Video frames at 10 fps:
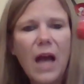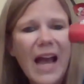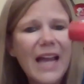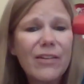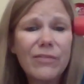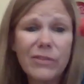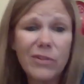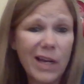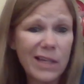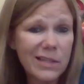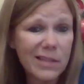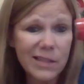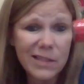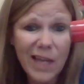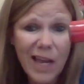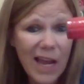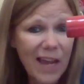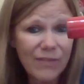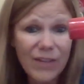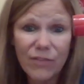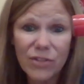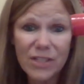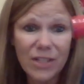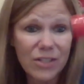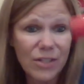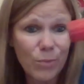I have, you guys, to this day, I have never stitched